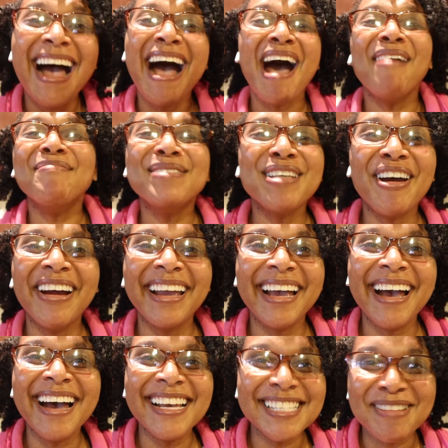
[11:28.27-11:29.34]
I'm sorry
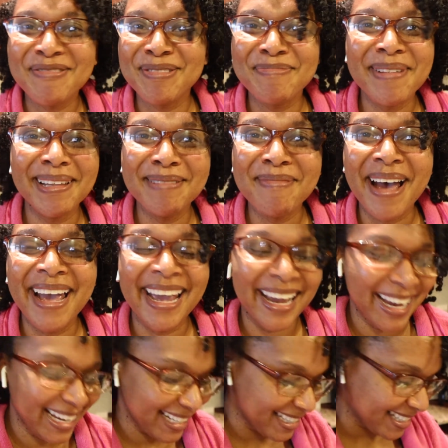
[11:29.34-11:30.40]
guys, I'm smelling my
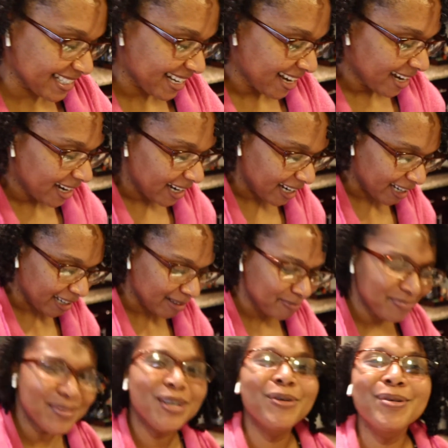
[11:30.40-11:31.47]
hands.
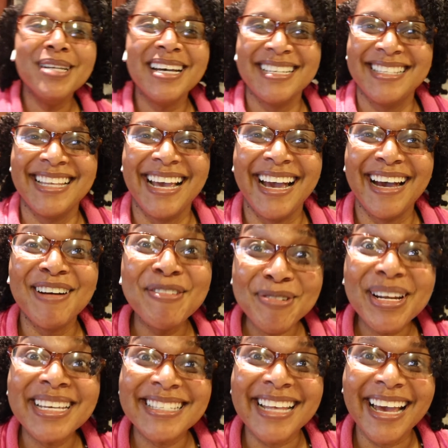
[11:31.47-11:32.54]
Who does that? Who
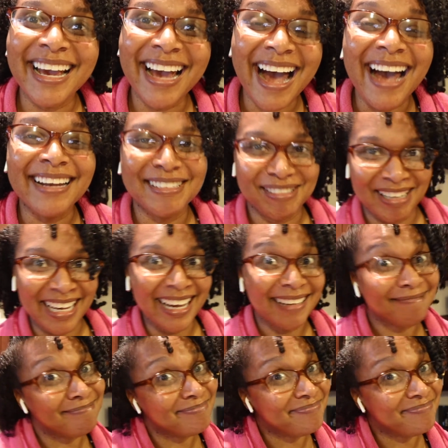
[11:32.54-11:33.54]
does that? I do that.